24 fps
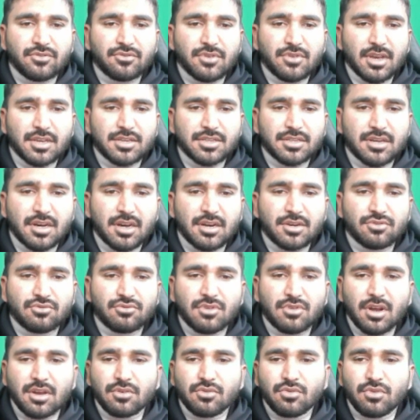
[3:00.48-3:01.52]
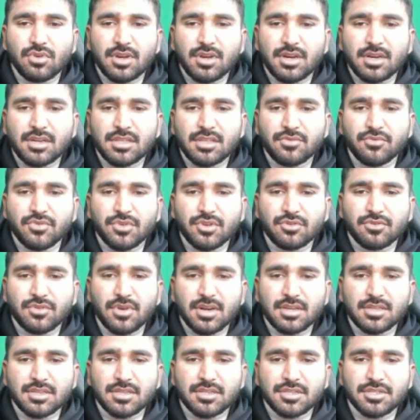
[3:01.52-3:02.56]
to H9 to calculate the
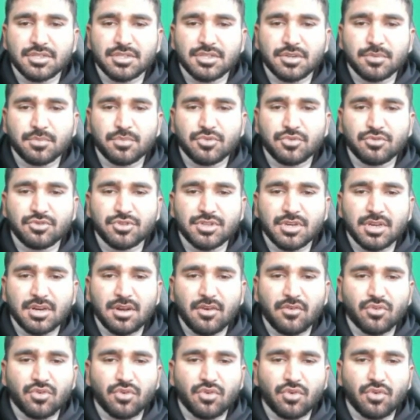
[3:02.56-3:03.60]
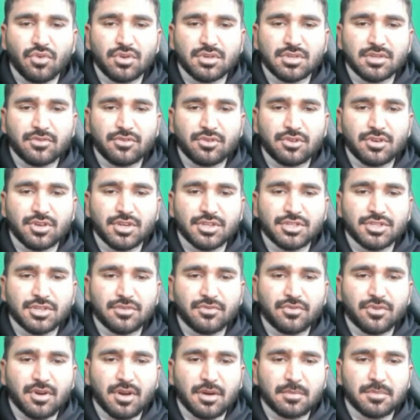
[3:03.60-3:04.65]
frequency distribution of course evaluation
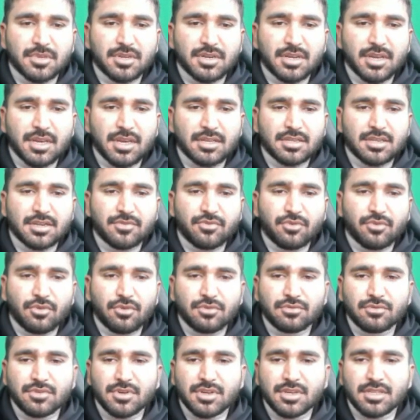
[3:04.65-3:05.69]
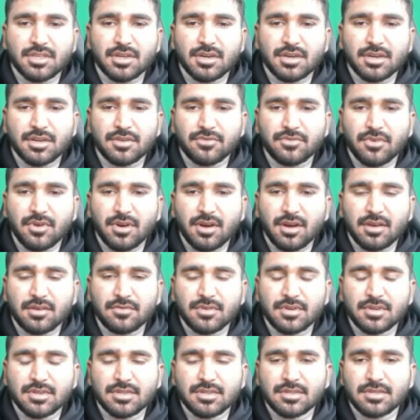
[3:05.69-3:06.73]
from the range D4 to
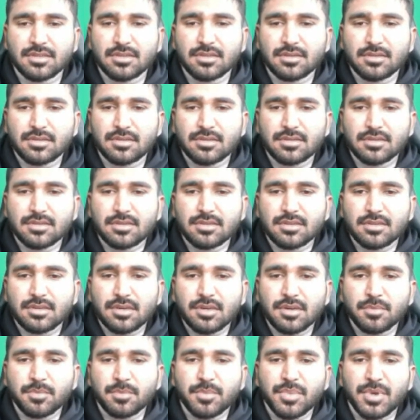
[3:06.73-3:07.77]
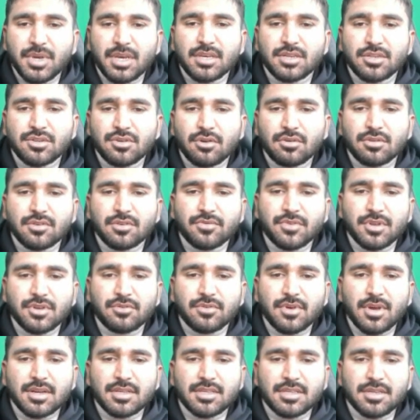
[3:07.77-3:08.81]
D35 based on the
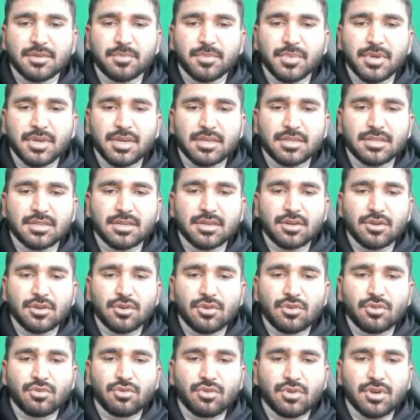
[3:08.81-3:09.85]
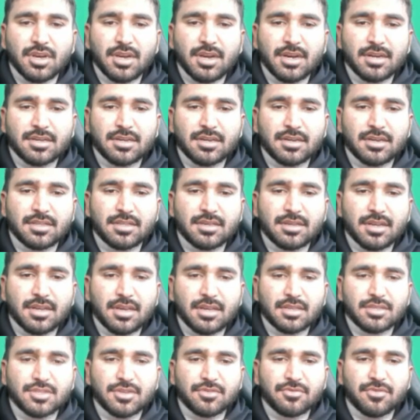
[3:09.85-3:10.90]
frequency bands located in the
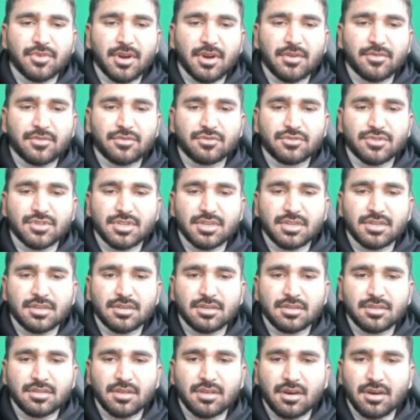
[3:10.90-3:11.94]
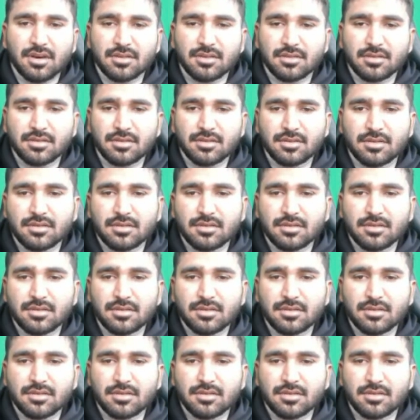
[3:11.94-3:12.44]
range G5 to G9.